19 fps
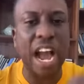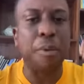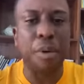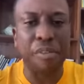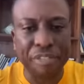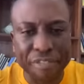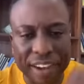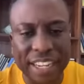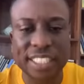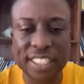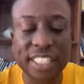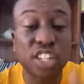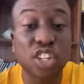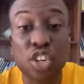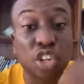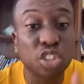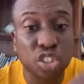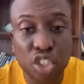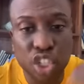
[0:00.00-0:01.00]
Our
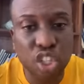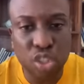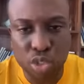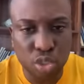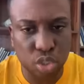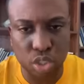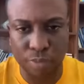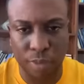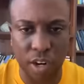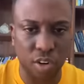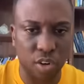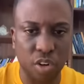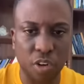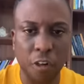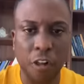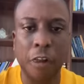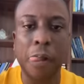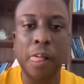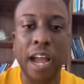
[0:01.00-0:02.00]
fasting continues
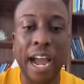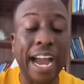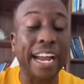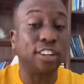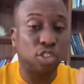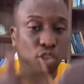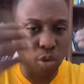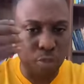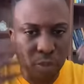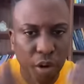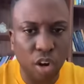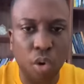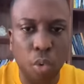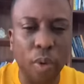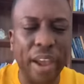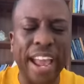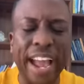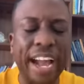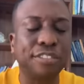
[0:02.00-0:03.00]
tomorrow. And
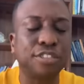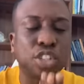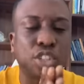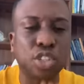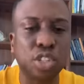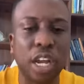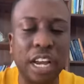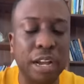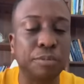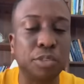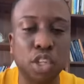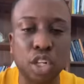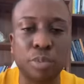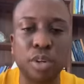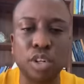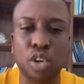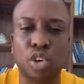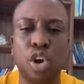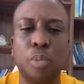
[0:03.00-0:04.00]
tomorrow we have
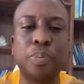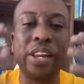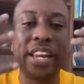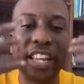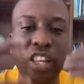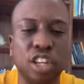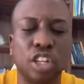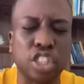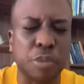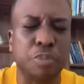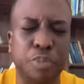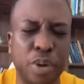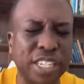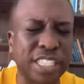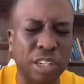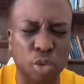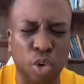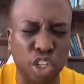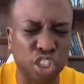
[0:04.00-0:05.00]
Solomon Okopi leading us in
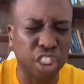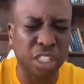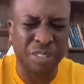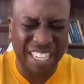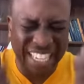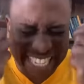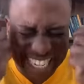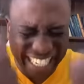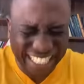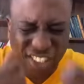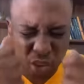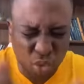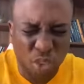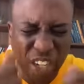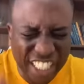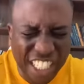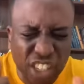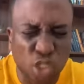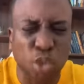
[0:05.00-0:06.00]
praise and worship. Get
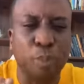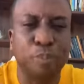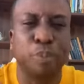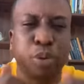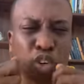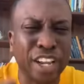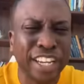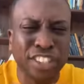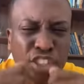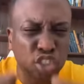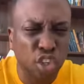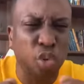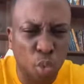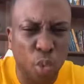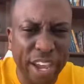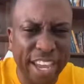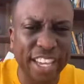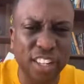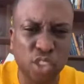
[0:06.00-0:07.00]
ready to praise
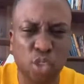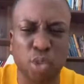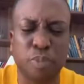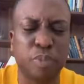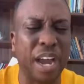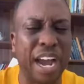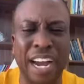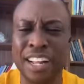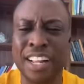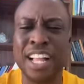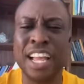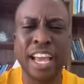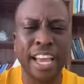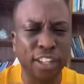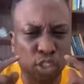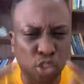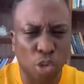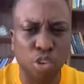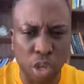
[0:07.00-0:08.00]
your way into
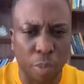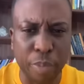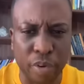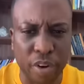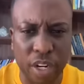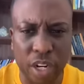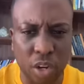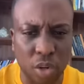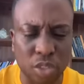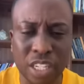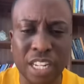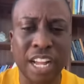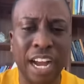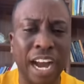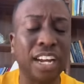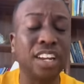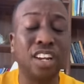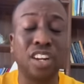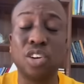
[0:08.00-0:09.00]
your miracles.
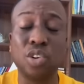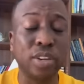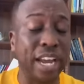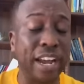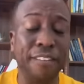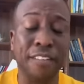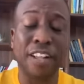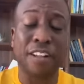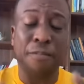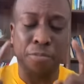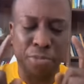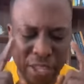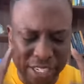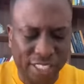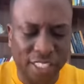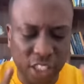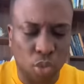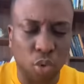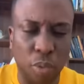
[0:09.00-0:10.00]
Hallelujah.
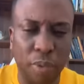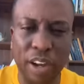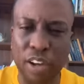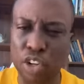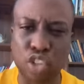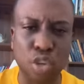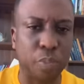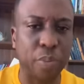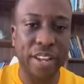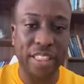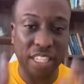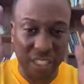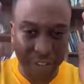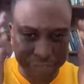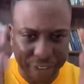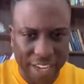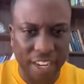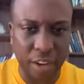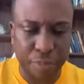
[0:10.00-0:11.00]
This is what we're going to pray.
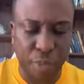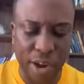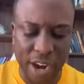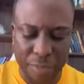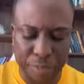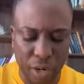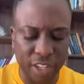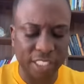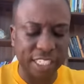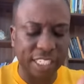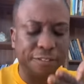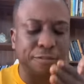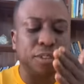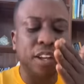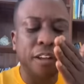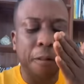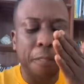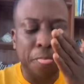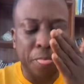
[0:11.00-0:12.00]
This is a final prayer point. He
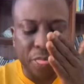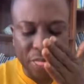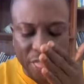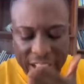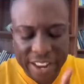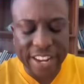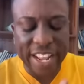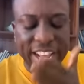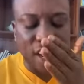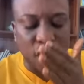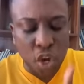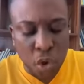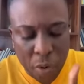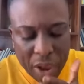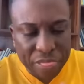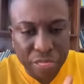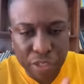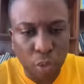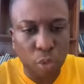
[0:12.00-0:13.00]
said, then a
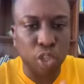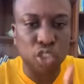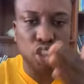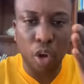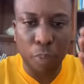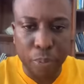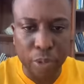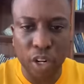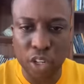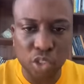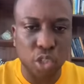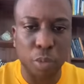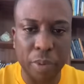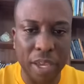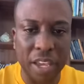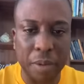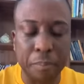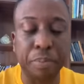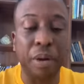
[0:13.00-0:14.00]
great door was opened
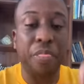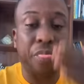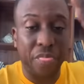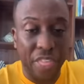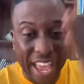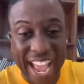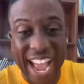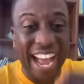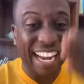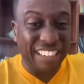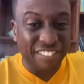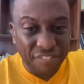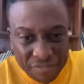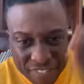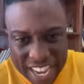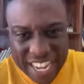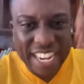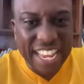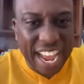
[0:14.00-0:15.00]
unto me, but there are
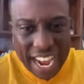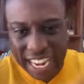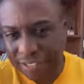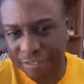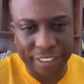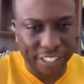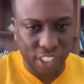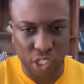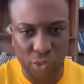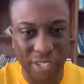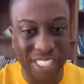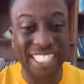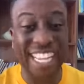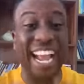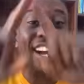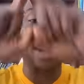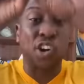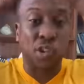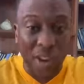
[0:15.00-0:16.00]
many adversaries.
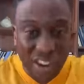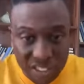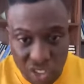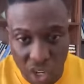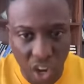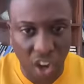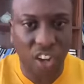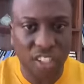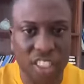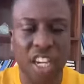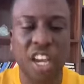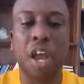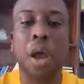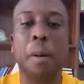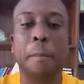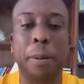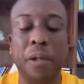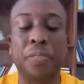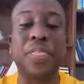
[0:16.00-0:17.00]
There are great doors,
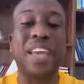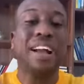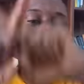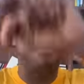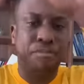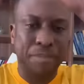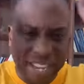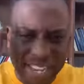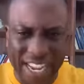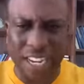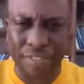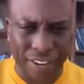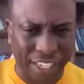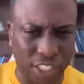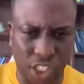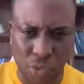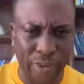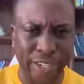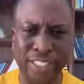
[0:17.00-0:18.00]
but there are many
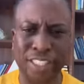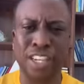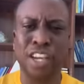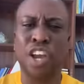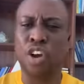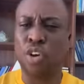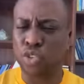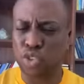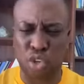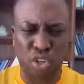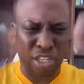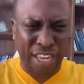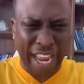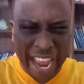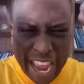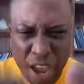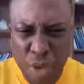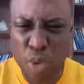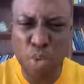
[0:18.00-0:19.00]
adversaries.
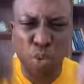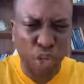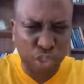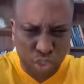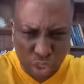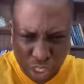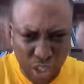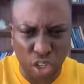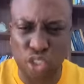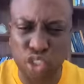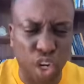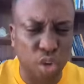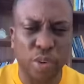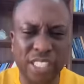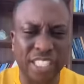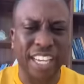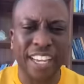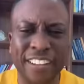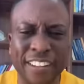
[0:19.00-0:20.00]
Today, we want to take
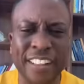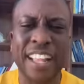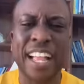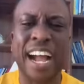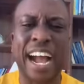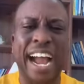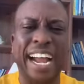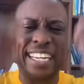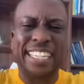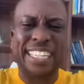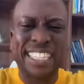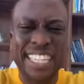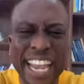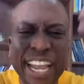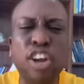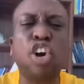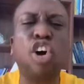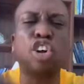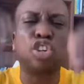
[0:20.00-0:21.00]
authority. I
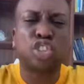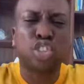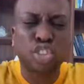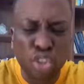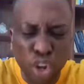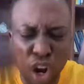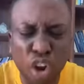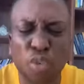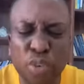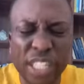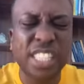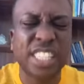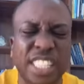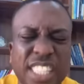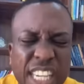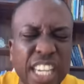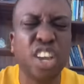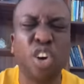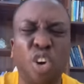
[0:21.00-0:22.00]
take
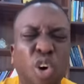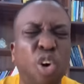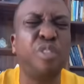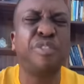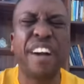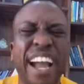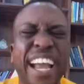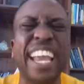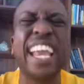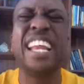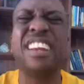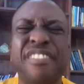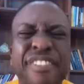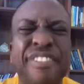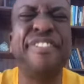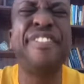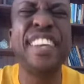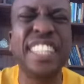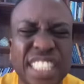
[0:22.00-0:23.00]
authority over
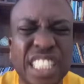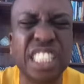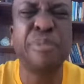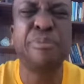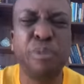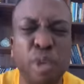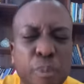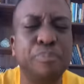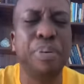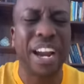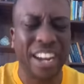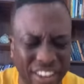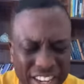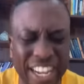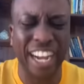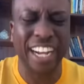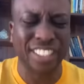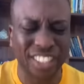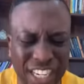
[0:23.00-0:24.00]
invisible
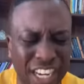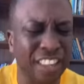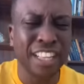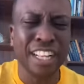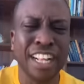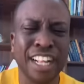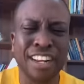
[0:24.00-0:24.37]
barriers.